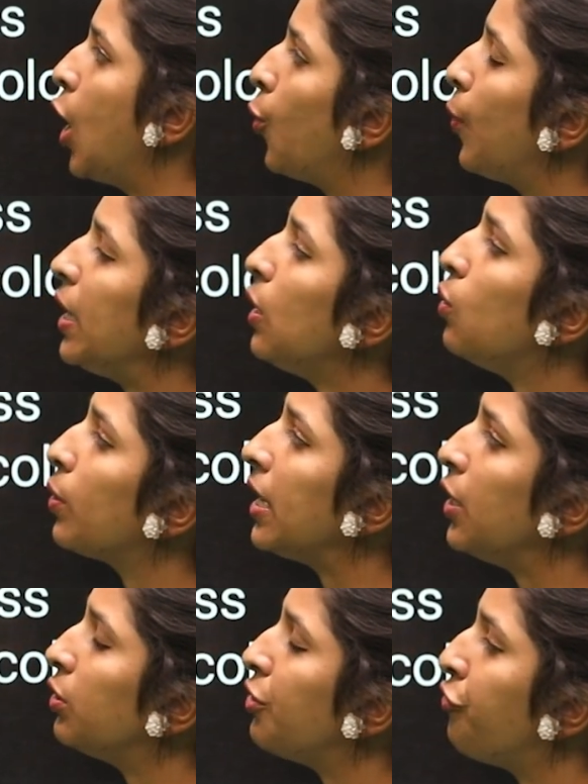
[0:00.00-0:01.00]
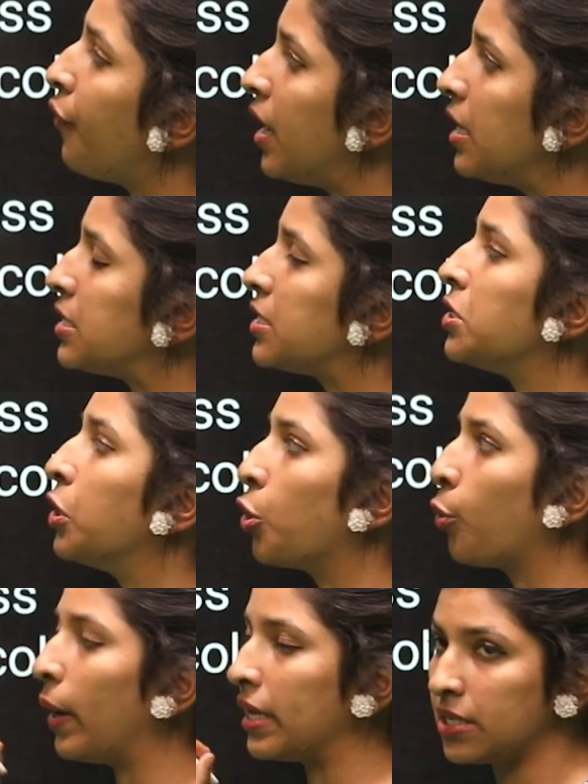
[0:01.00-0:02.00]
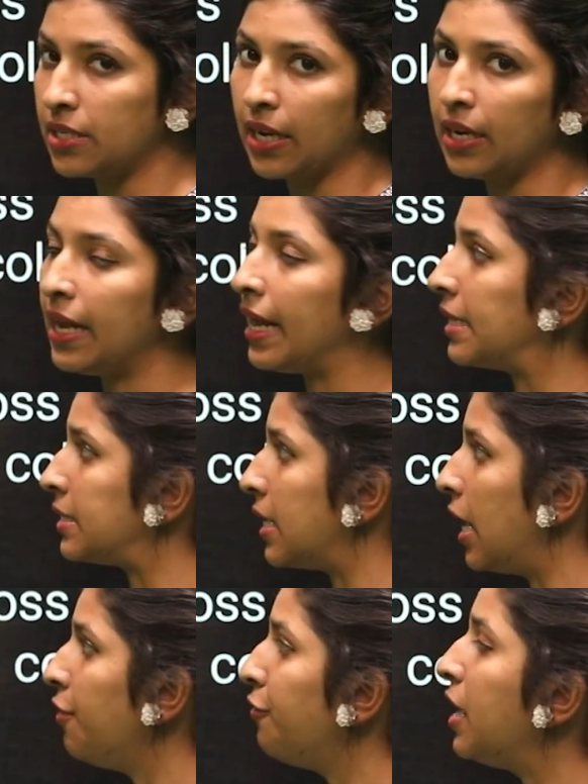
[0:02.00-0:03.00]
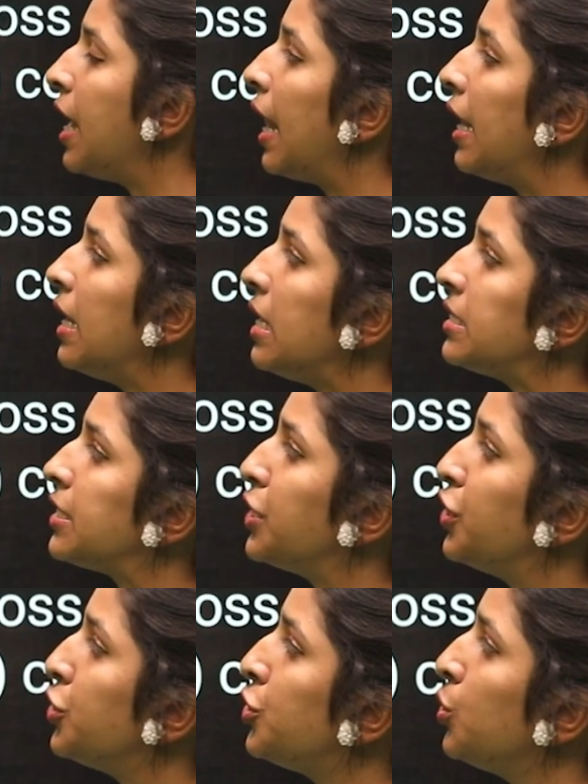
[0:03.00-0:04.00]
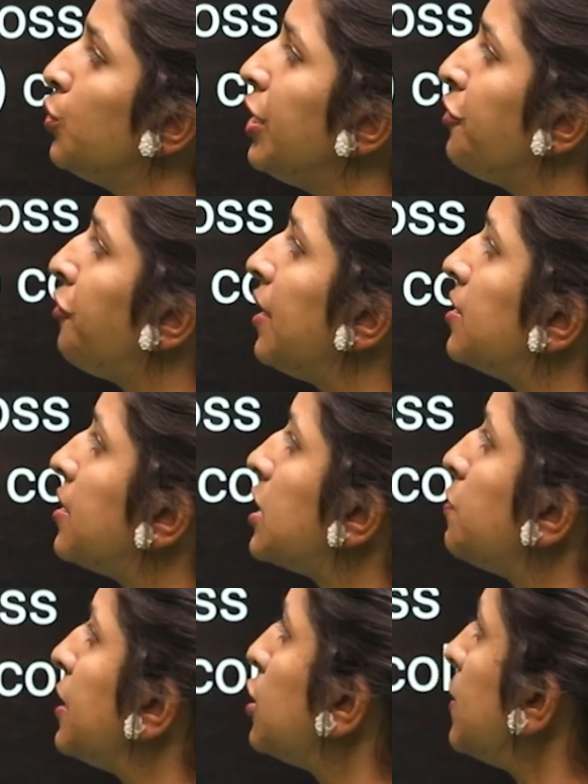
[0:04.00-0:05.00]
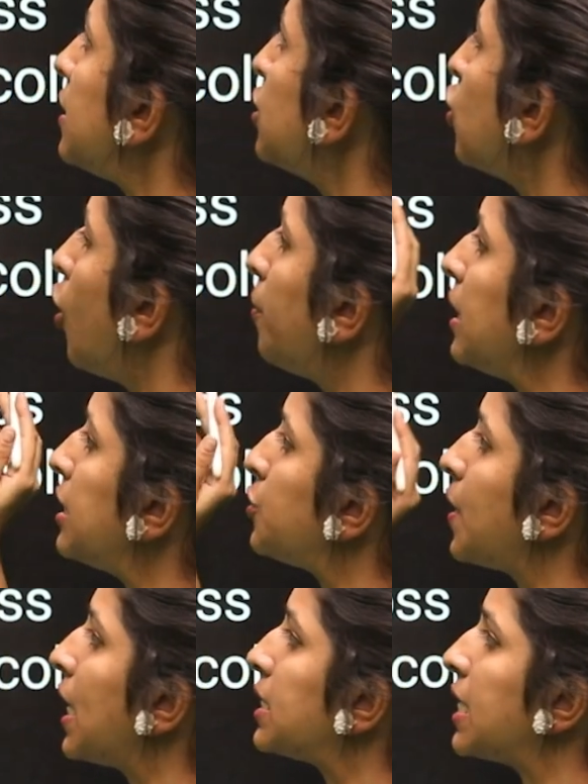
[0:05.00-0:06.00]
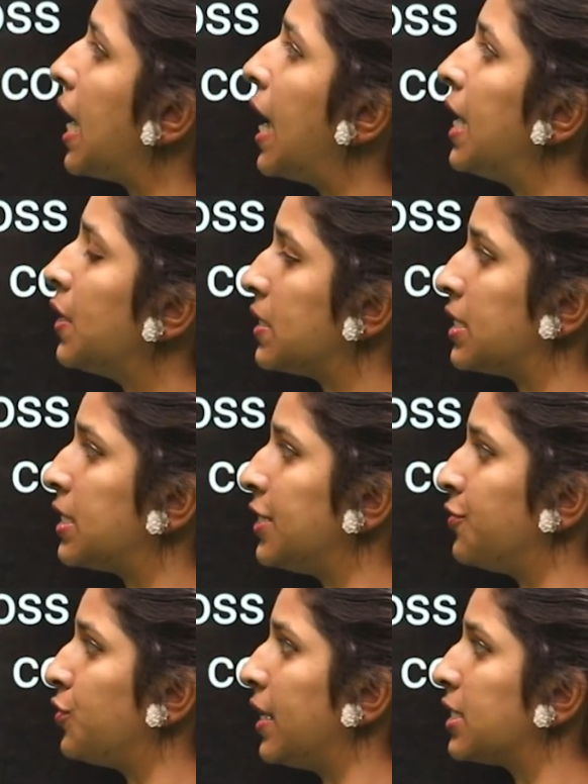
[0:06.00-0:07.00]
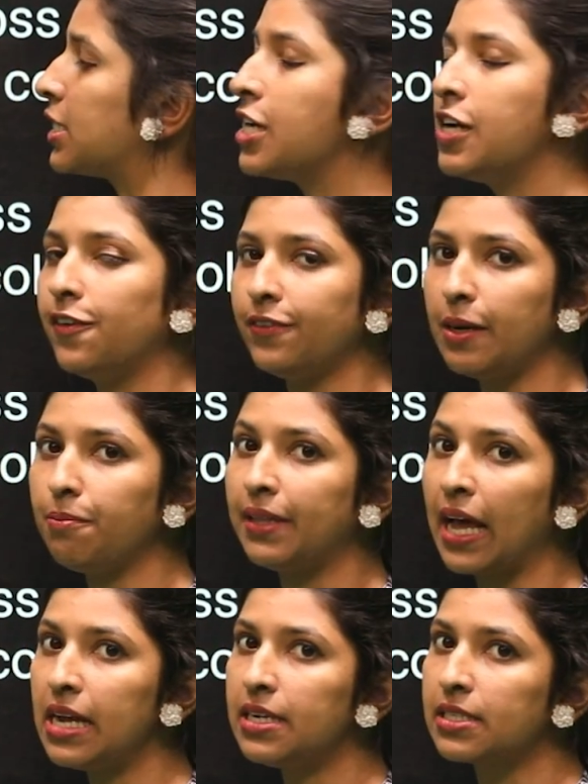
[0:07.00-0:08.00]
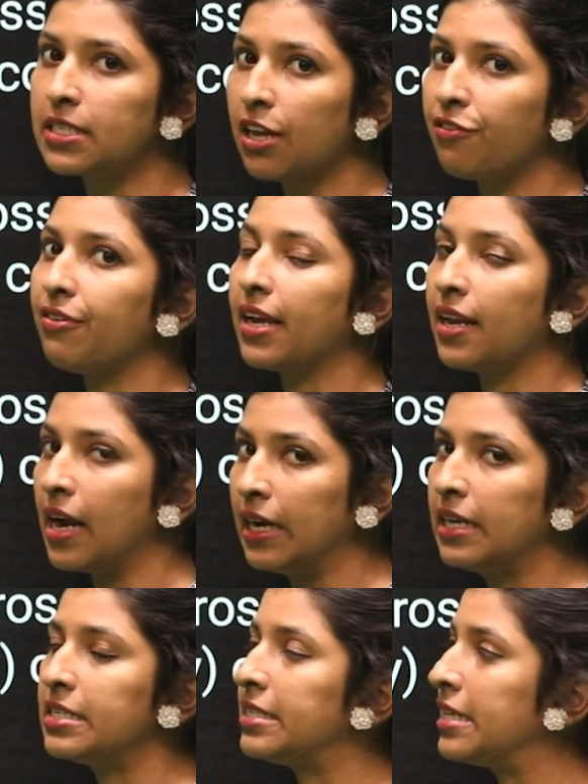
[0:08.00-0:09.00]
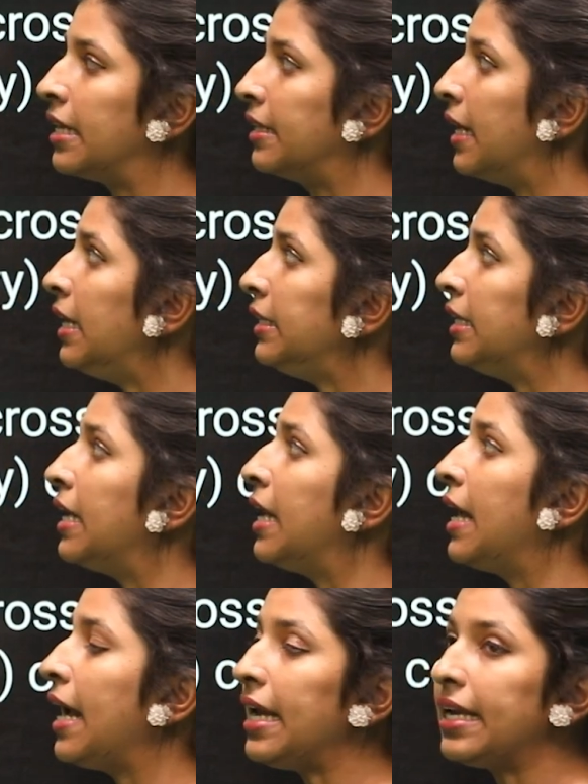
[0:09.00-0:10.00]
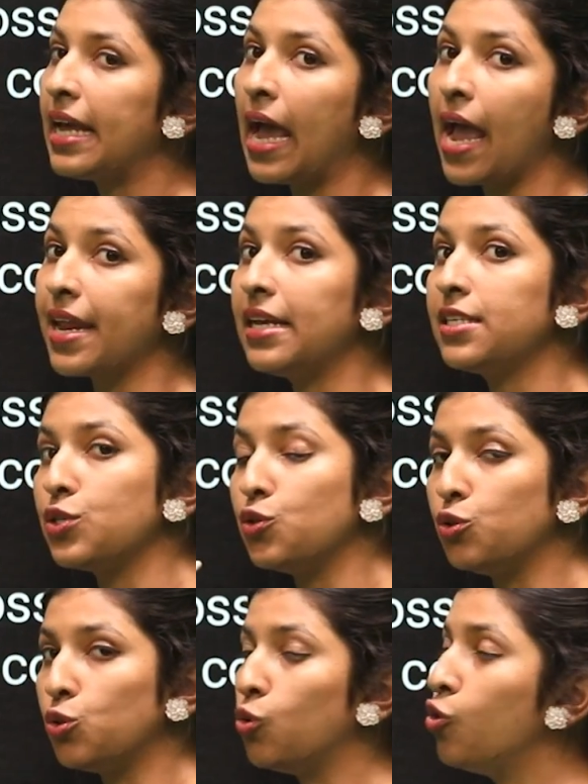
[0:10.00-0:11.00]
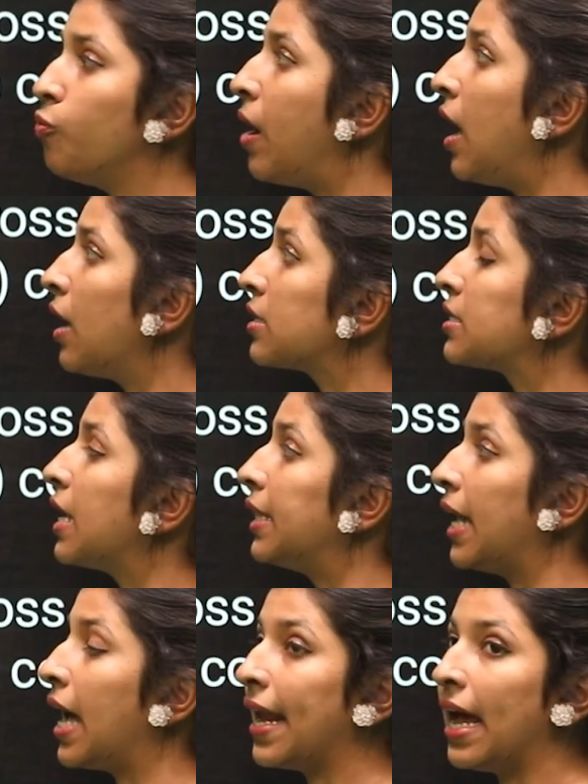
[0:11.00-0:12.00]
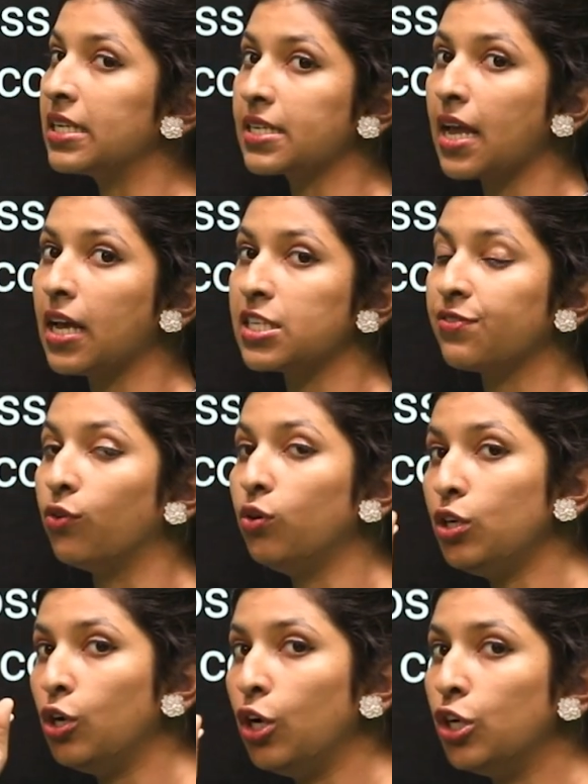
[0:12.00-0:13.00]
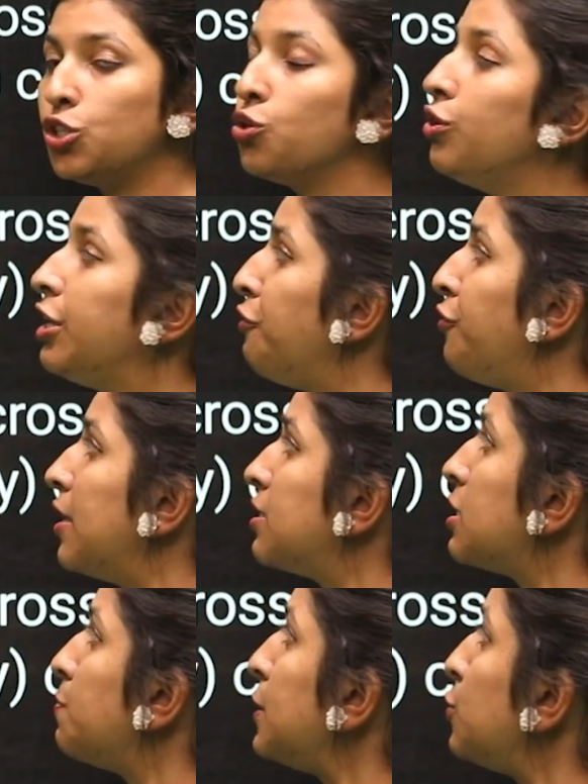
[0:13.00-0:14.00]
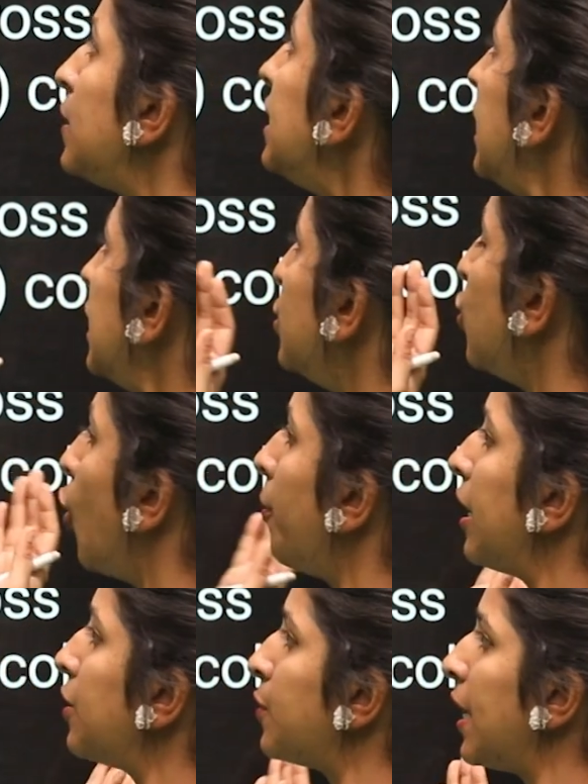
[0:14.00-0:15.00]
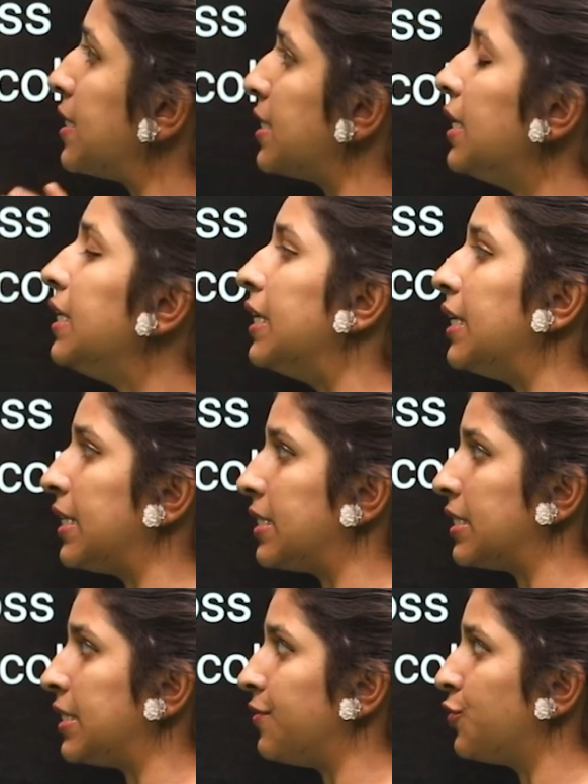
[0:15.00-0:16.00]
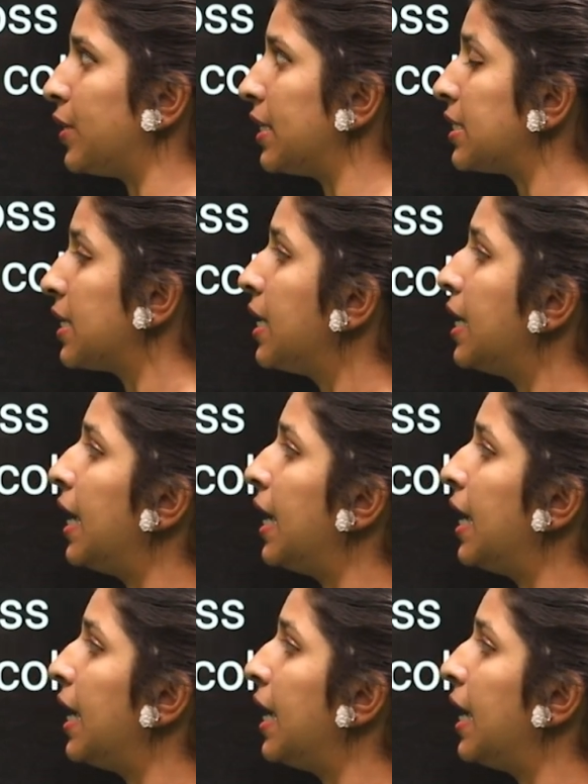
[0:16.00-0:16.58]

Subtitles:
When you look into the first question itself, list 2 differences between dominant traits and recessive traits. From that itself, we can understand that it carries 2 marks. They are asking us for 2 differences between dominant traits and recessive traits.